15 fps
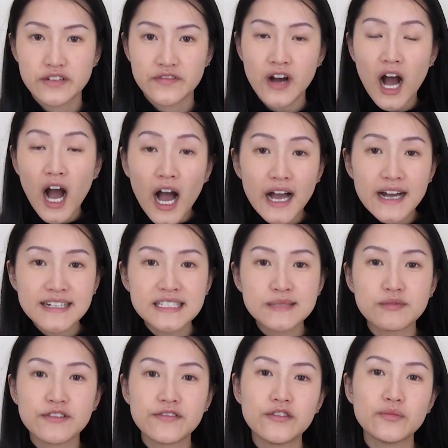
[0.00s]
So for eyes,
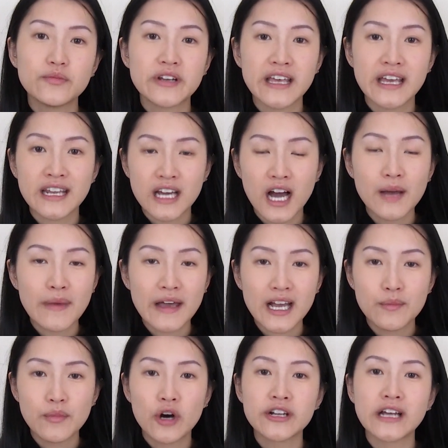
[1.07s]
before putting any eye
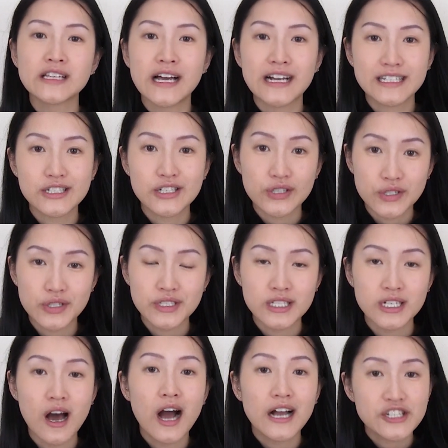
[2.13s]
makeup on, I like to use
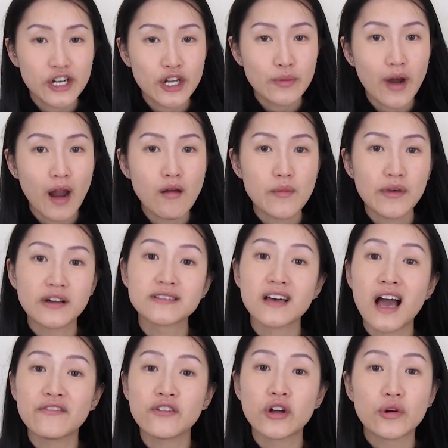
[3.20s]
an eyeshadow primer because
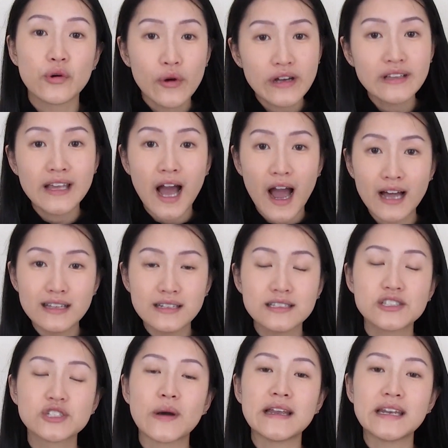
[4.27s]
I've got oily
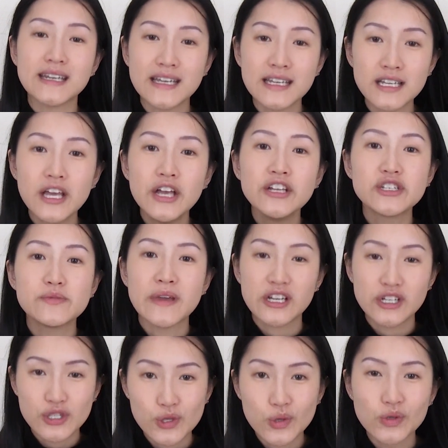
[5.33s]
eyelids, so I need to
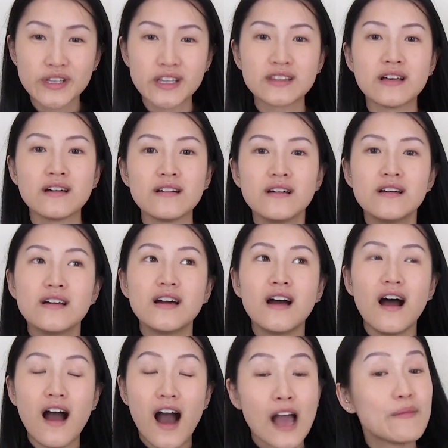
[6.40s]
make sure that the
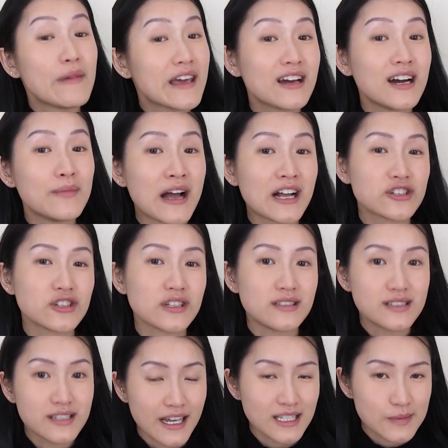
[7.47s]
eye makeup actually
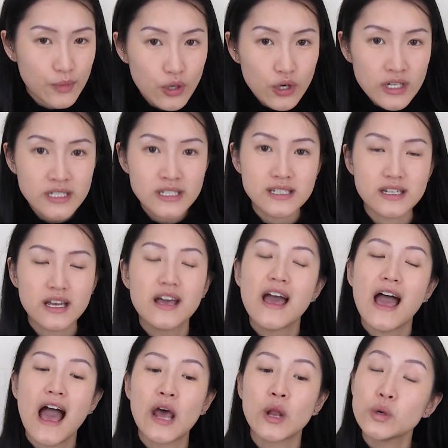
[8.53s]
stays put,
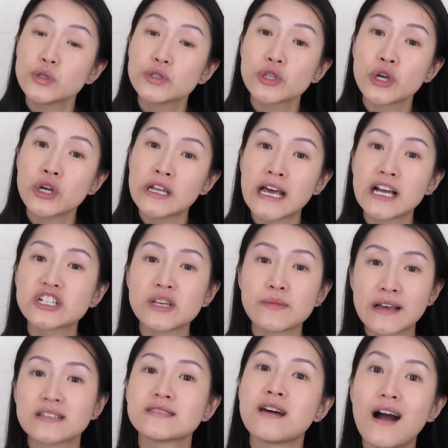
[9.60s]
and also it actually
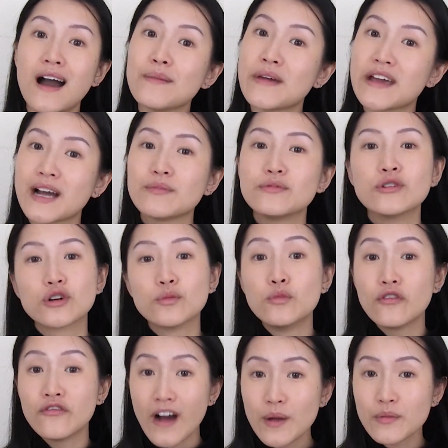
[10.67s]
makes the eye makeup look
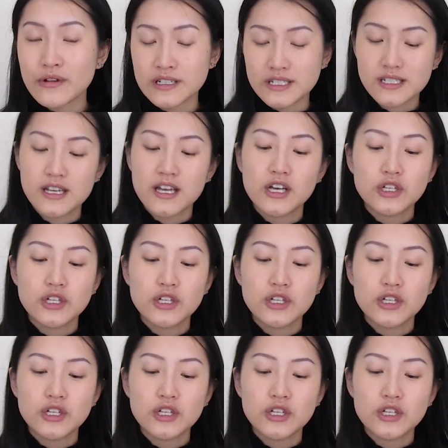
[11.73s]
more vibrant.